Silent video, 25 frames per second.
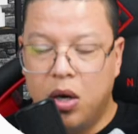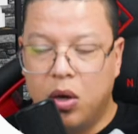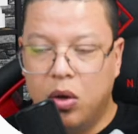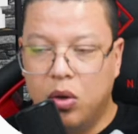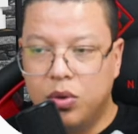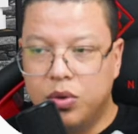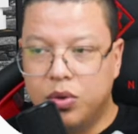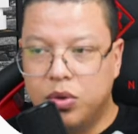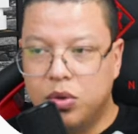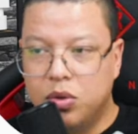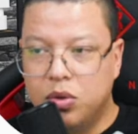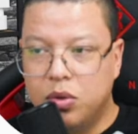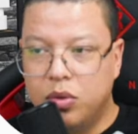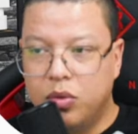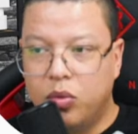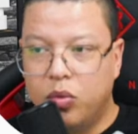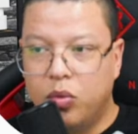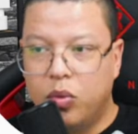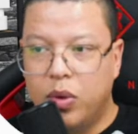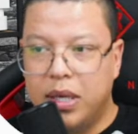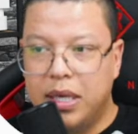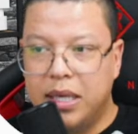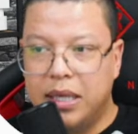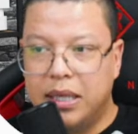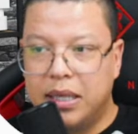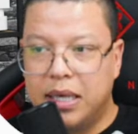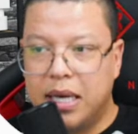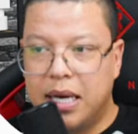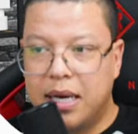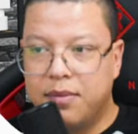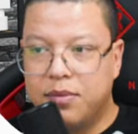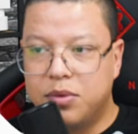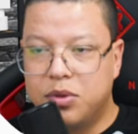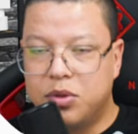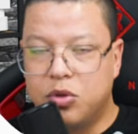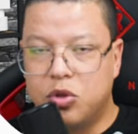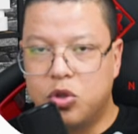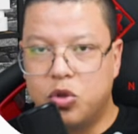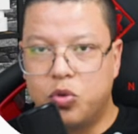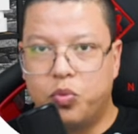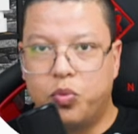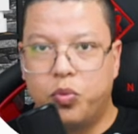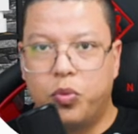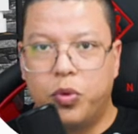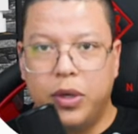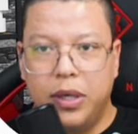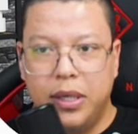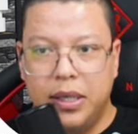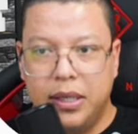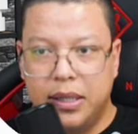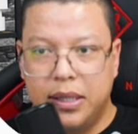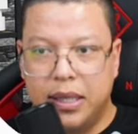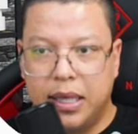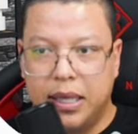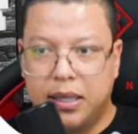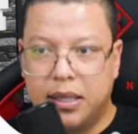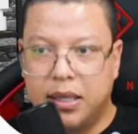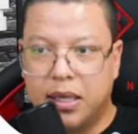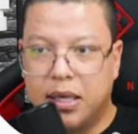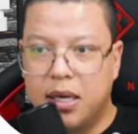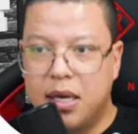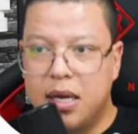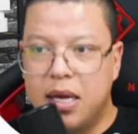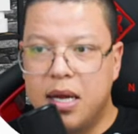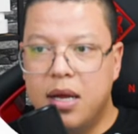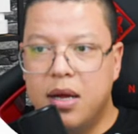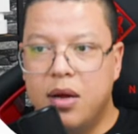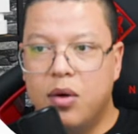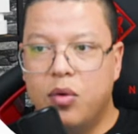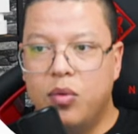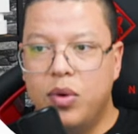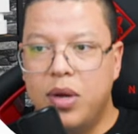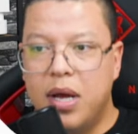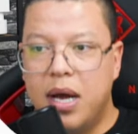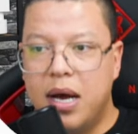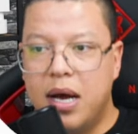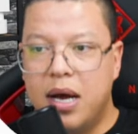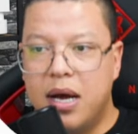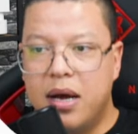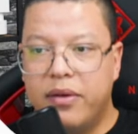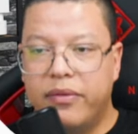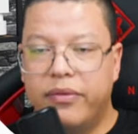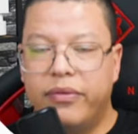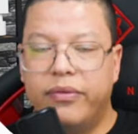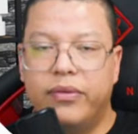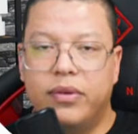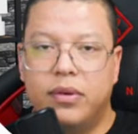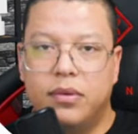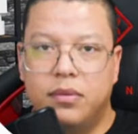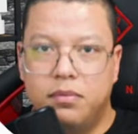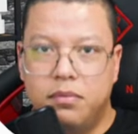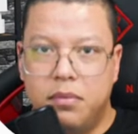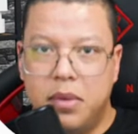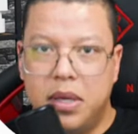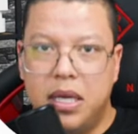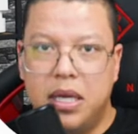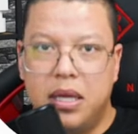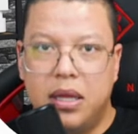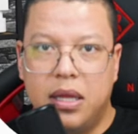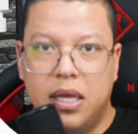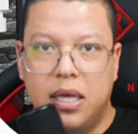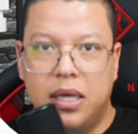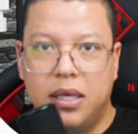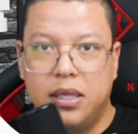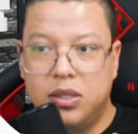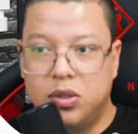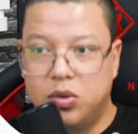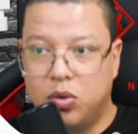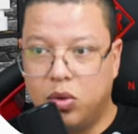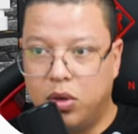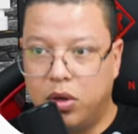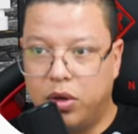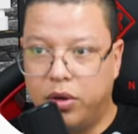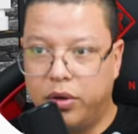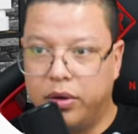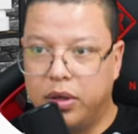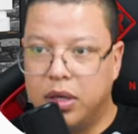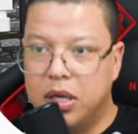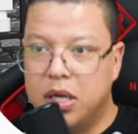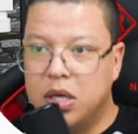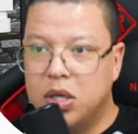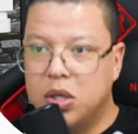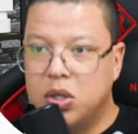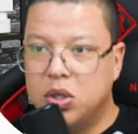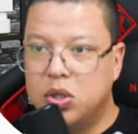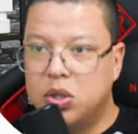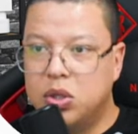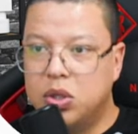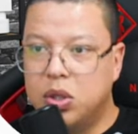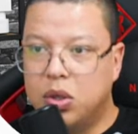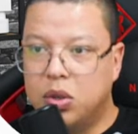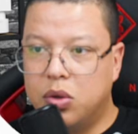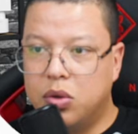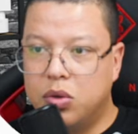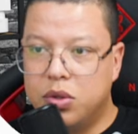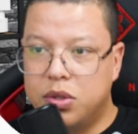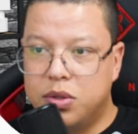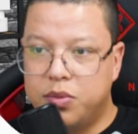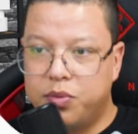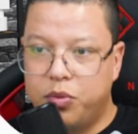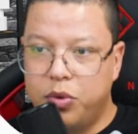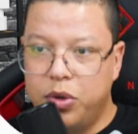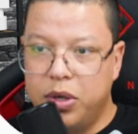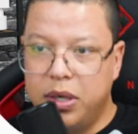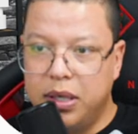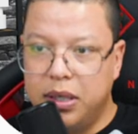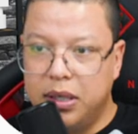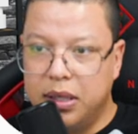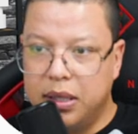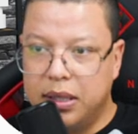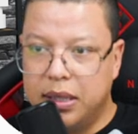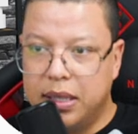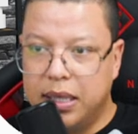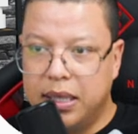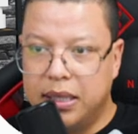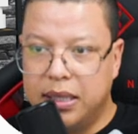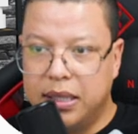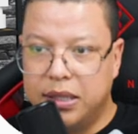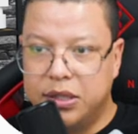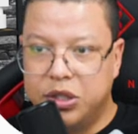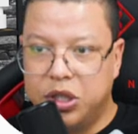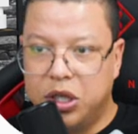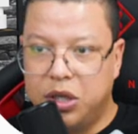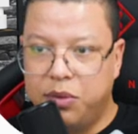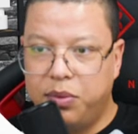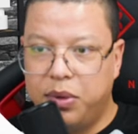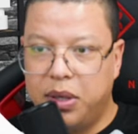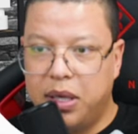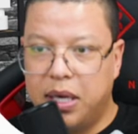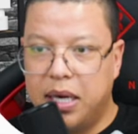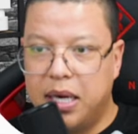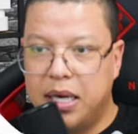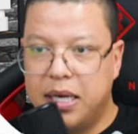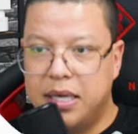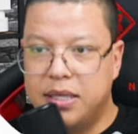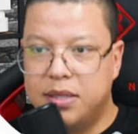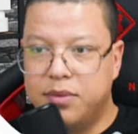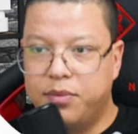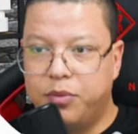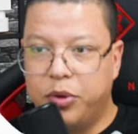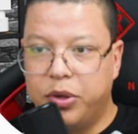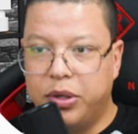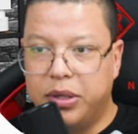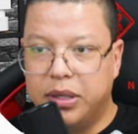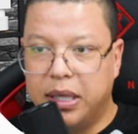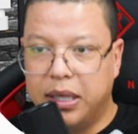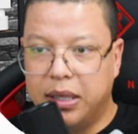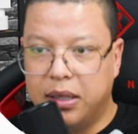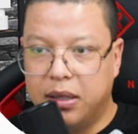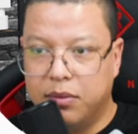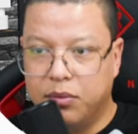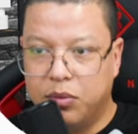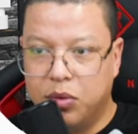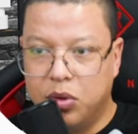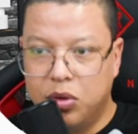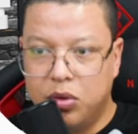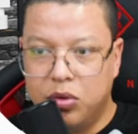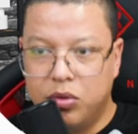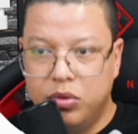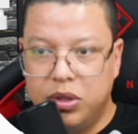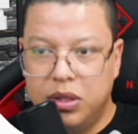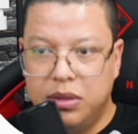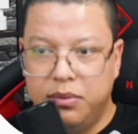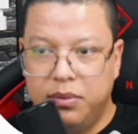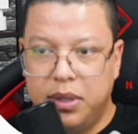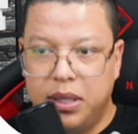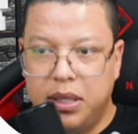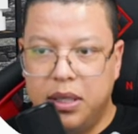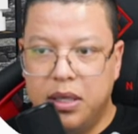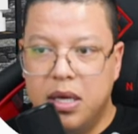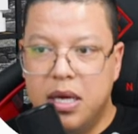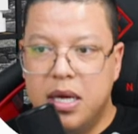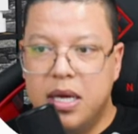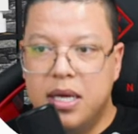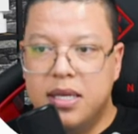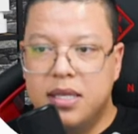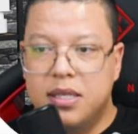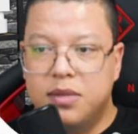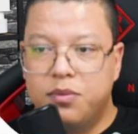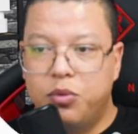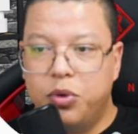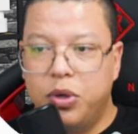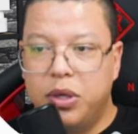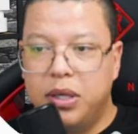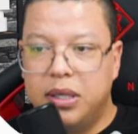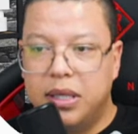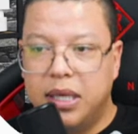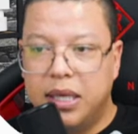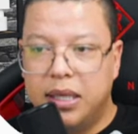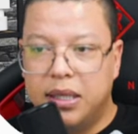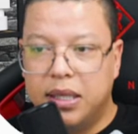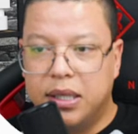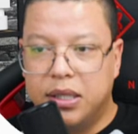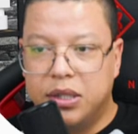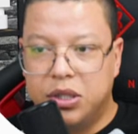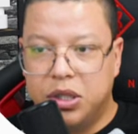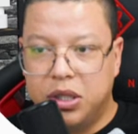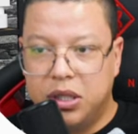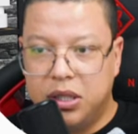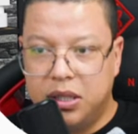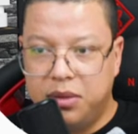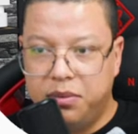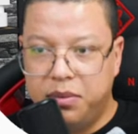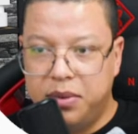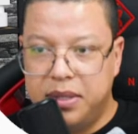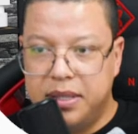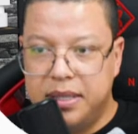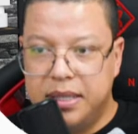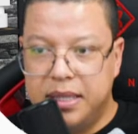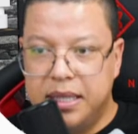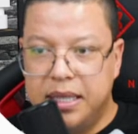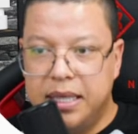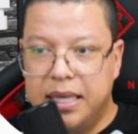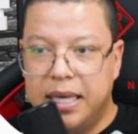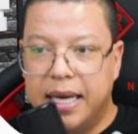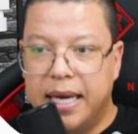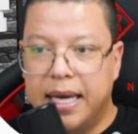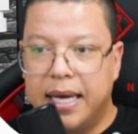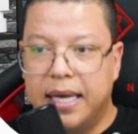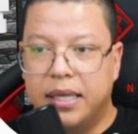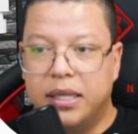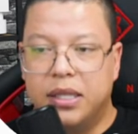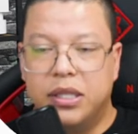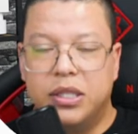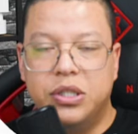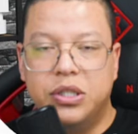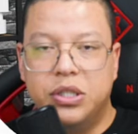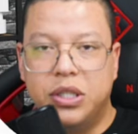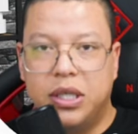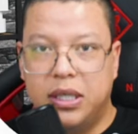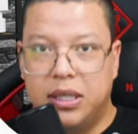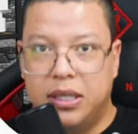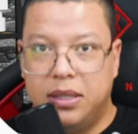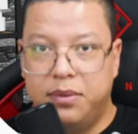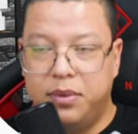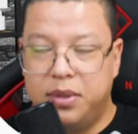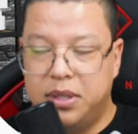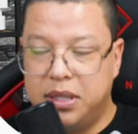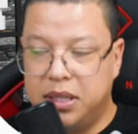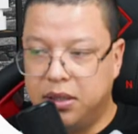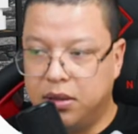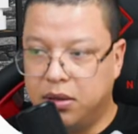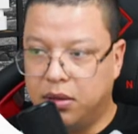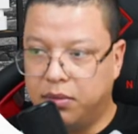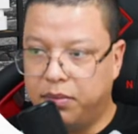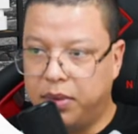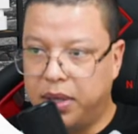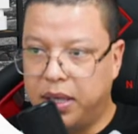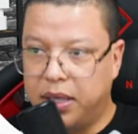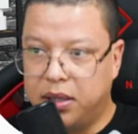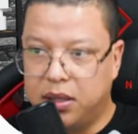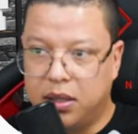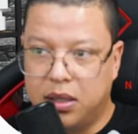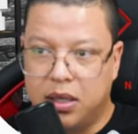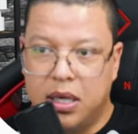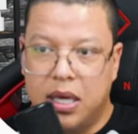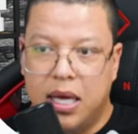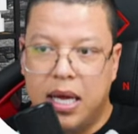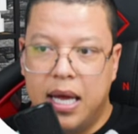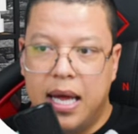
Also, when it comes to Spring Data, we have many things to learn. So Spring Data JPA, Spring Data MongoDB, Spring Data JDBC, and JDBC template.